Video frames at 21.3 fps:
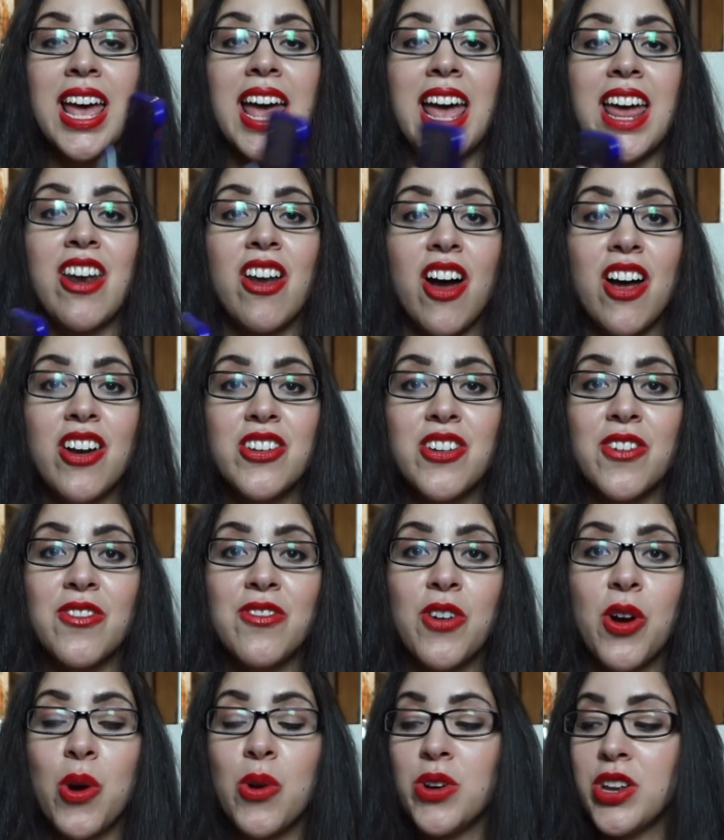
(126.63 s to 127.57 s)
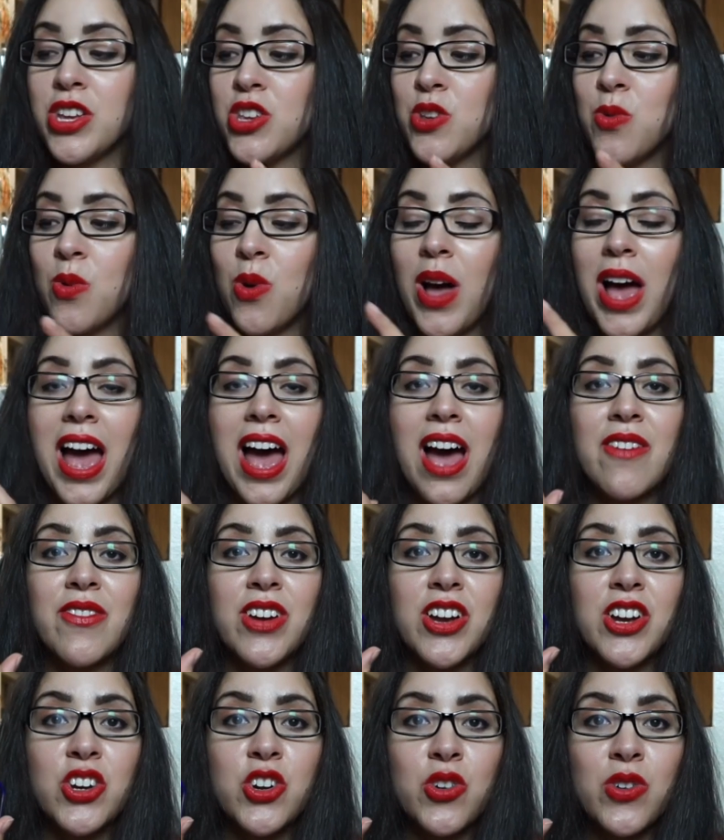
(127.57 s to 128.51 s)
and on your phone you will
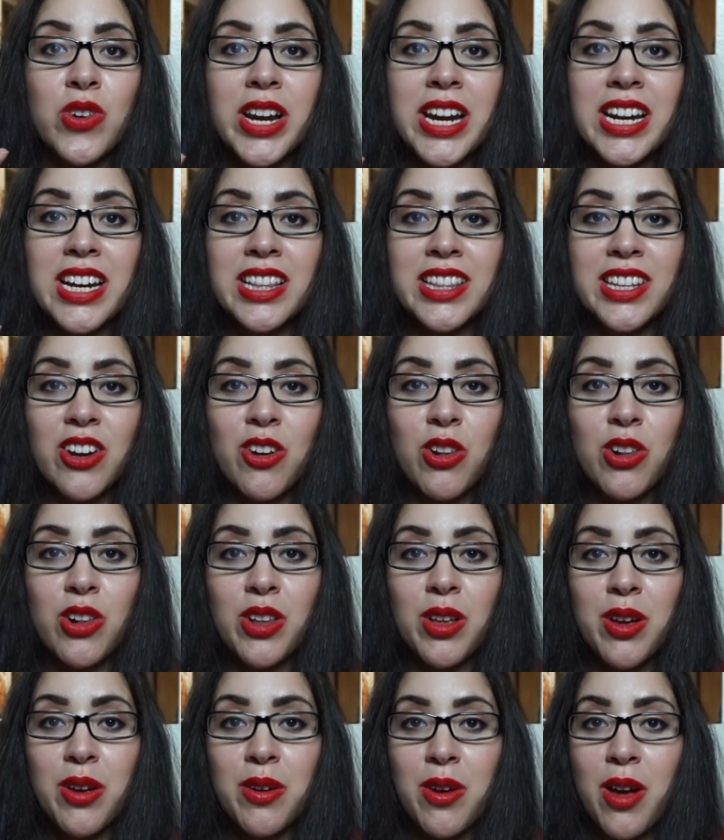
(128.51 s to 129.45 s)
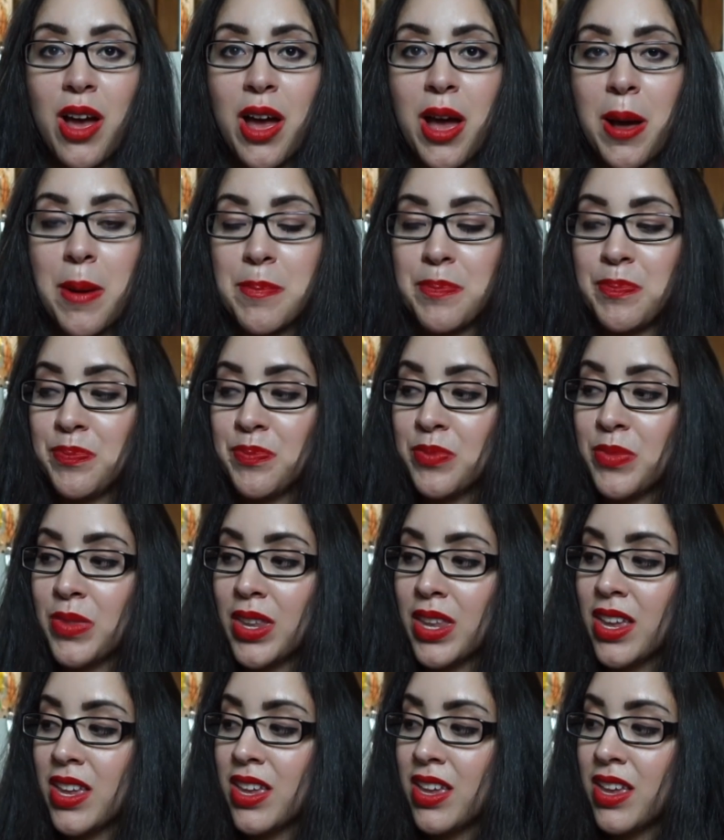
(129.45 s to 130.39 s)
have a green little
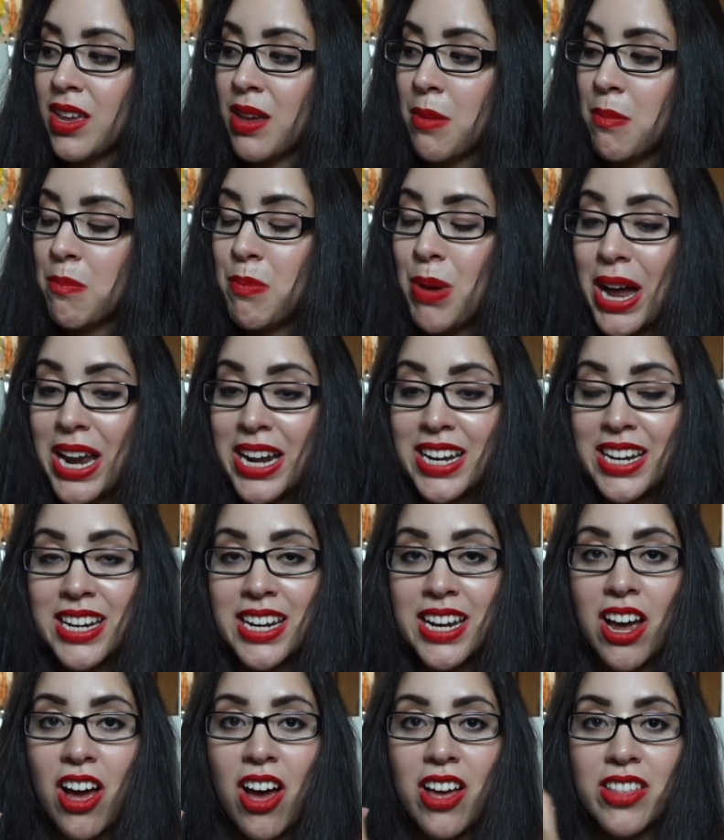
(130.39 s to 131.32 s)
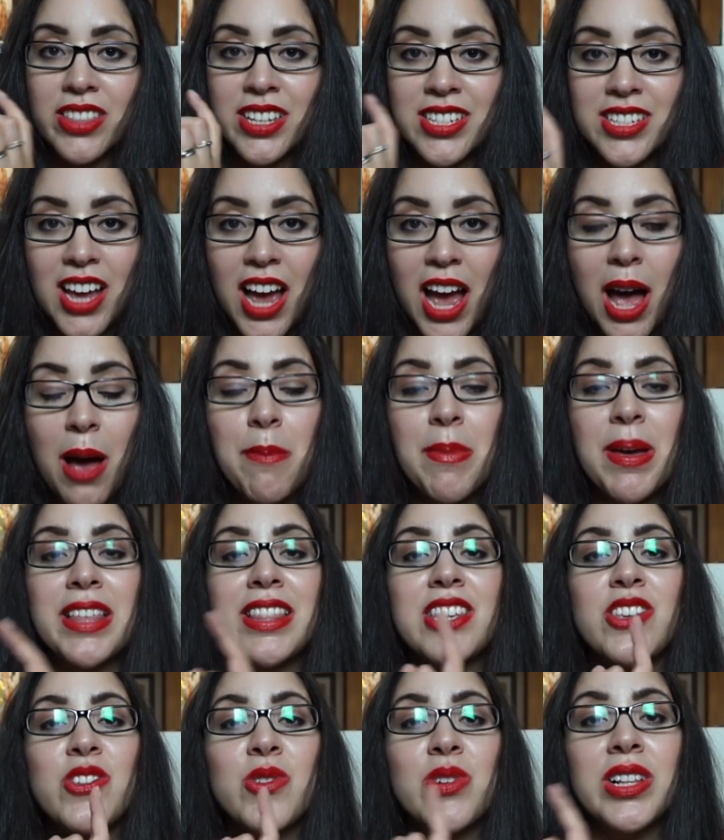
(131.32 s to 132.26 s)
button on the top,
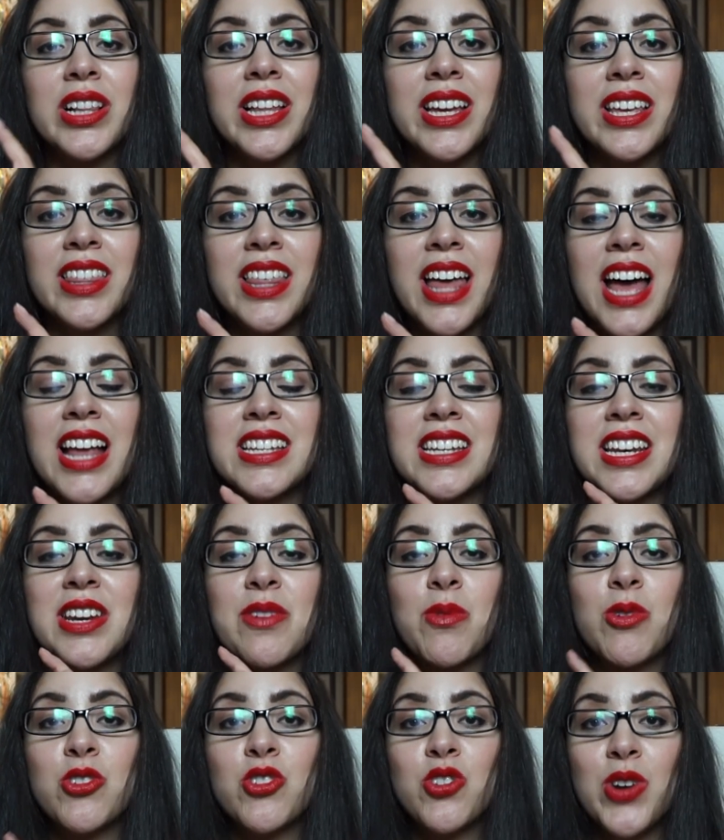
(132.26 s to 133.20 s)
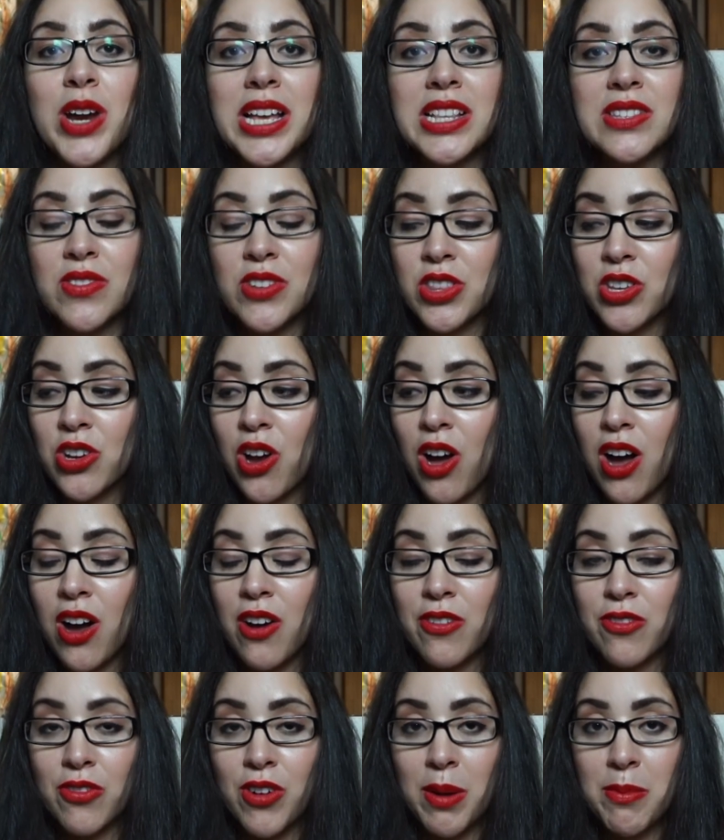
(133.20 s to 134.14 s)
and then you click that and it will transfer the
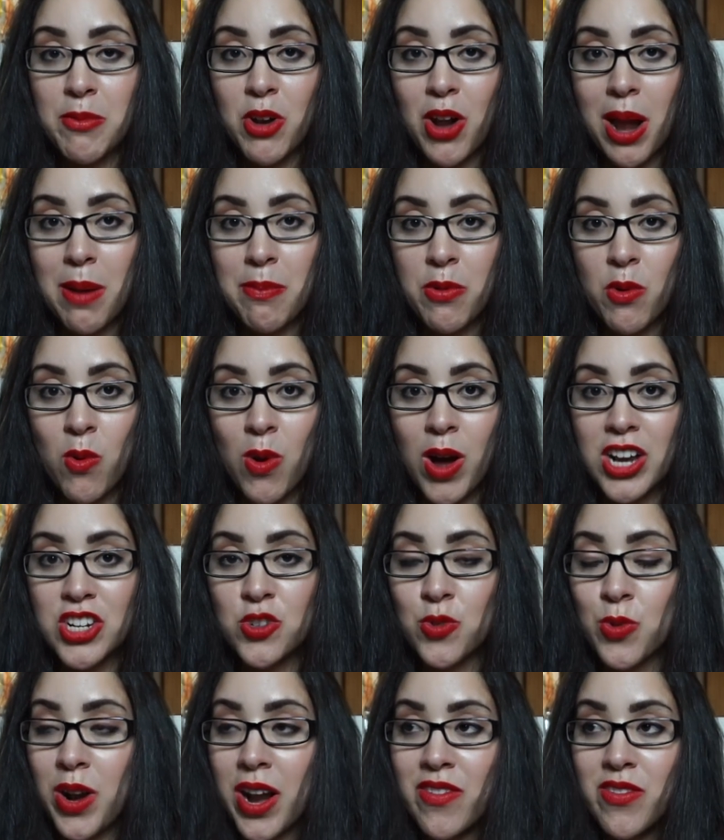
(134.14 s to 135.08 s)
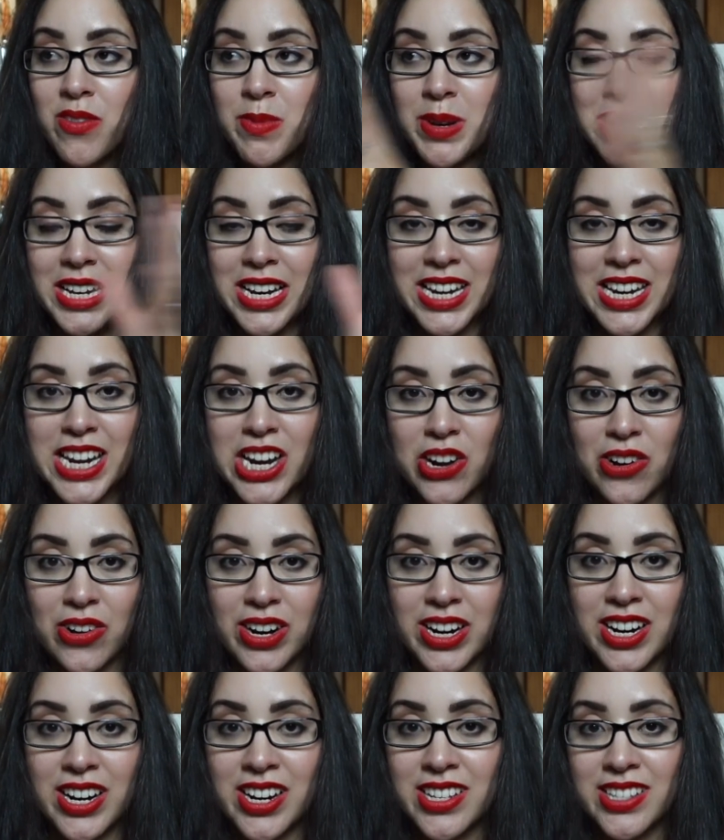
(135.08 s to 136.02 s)
call from your Apple Watch where everybody can
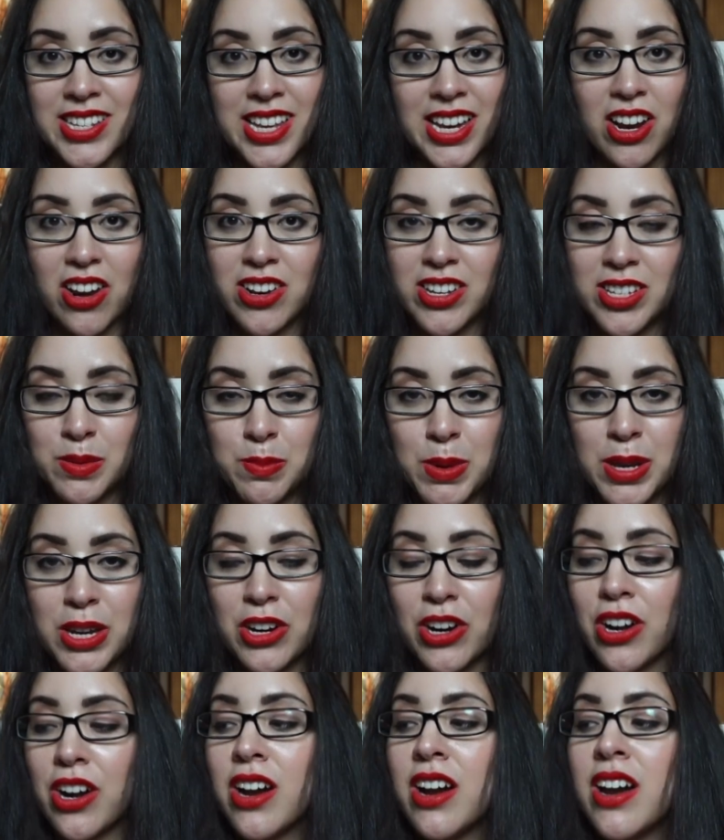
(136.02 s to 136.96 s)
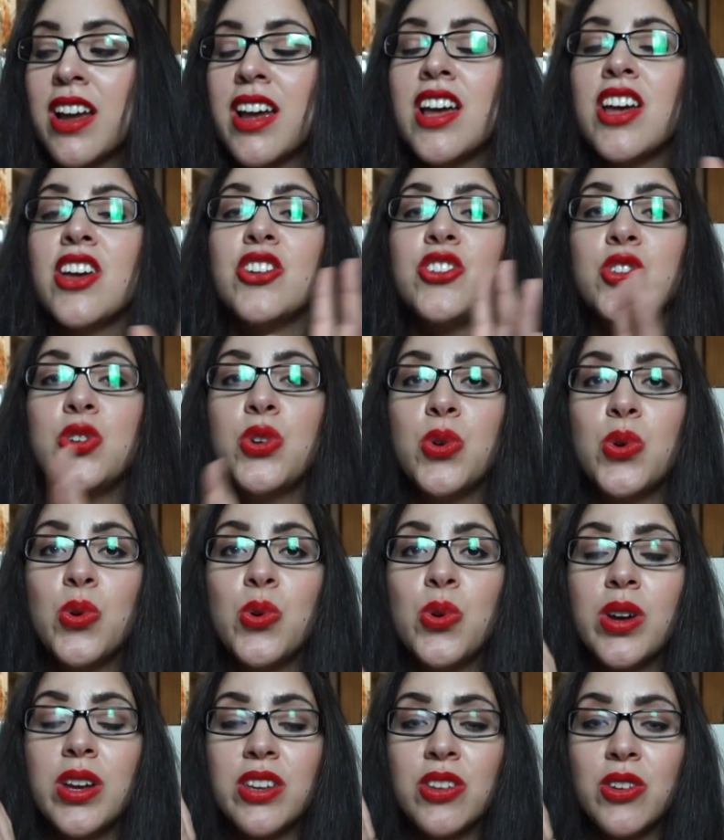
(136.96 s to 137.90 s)
hear it and it's like on a speaker
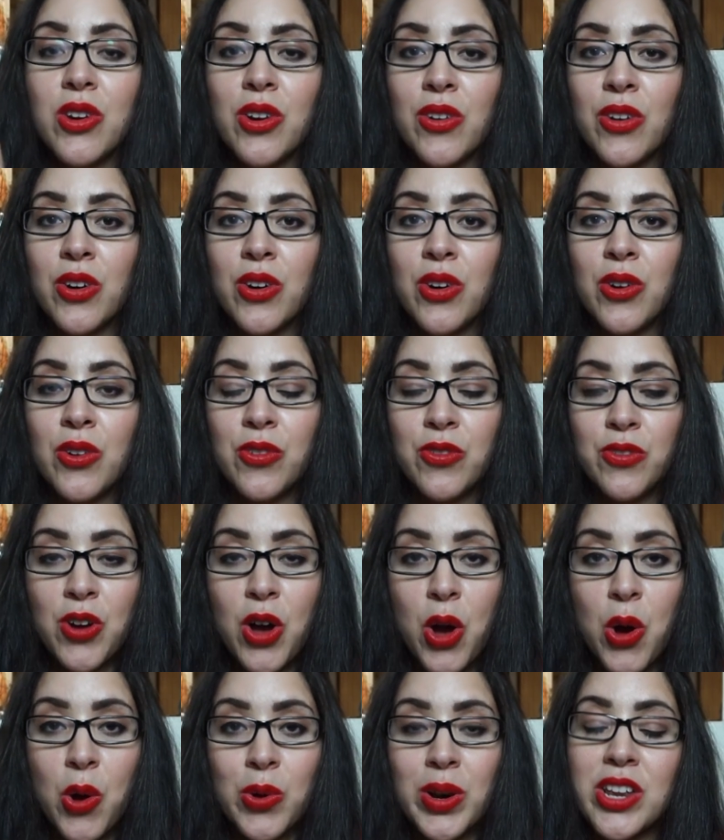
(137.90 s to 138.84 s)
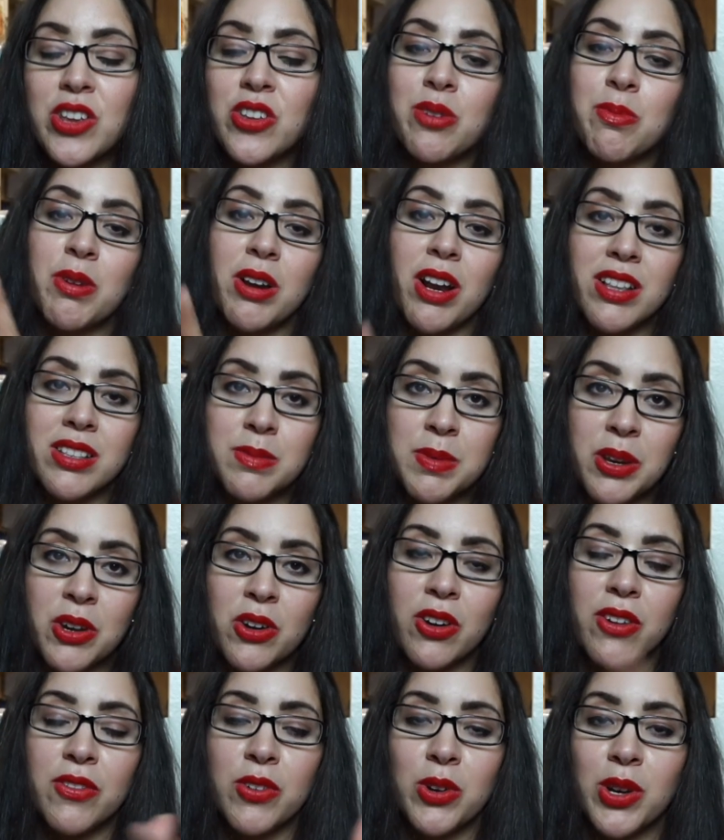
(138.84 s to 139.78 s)
to your phone, and you can put it on
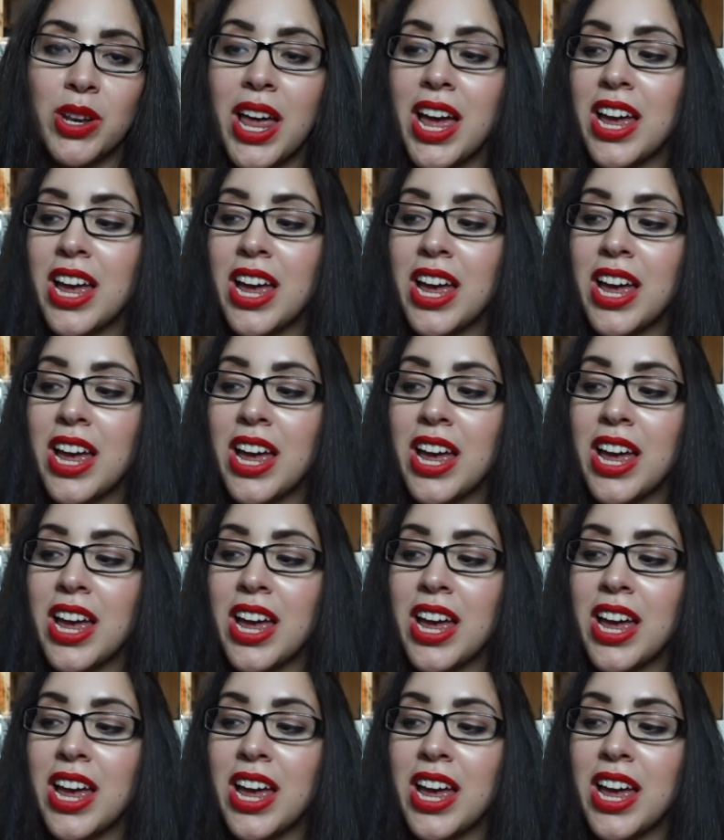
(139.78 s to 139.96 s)
speaker if you'd